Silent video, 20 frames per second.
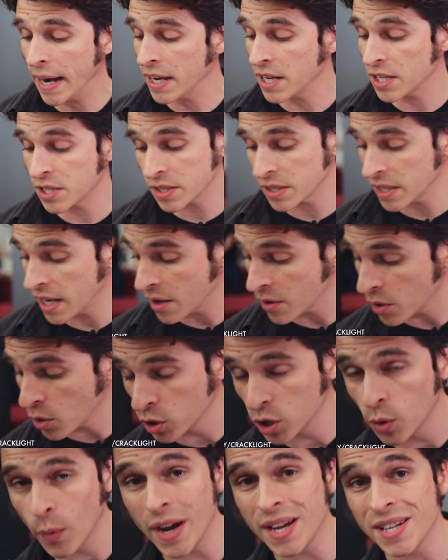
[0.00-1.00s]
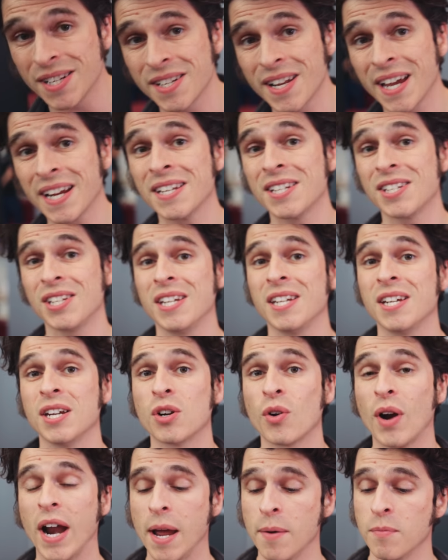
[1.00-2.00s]
and it's yeah, only weighs
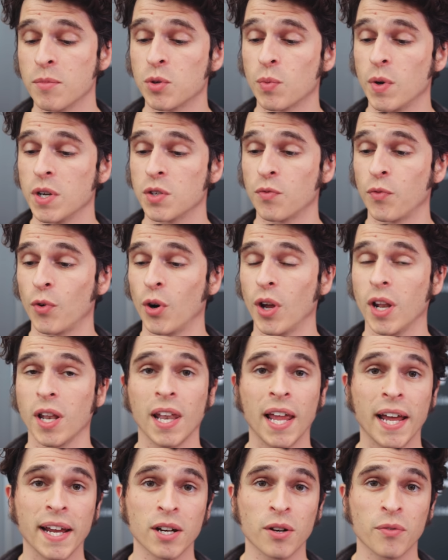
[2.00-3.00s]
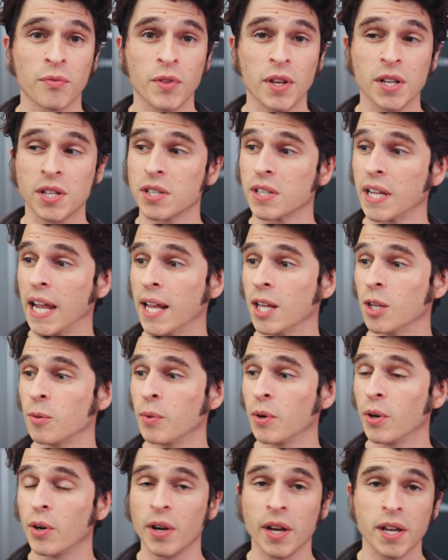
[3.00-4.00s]
19 grams, which for a light of this
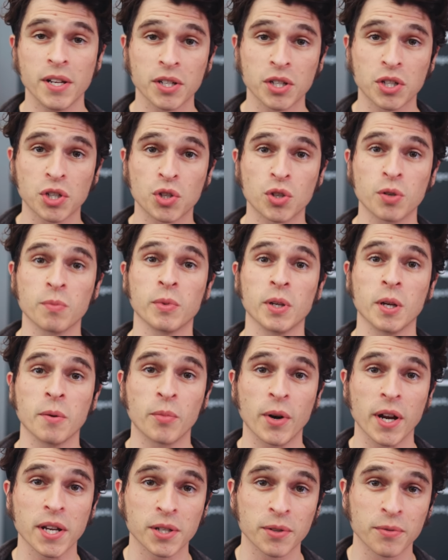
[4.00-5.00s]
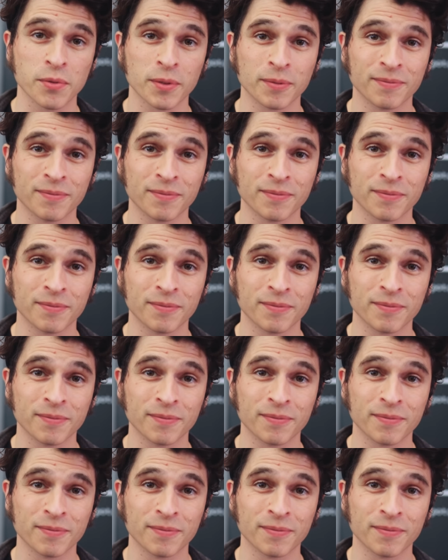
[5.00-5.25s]
caliber is extremely impressive.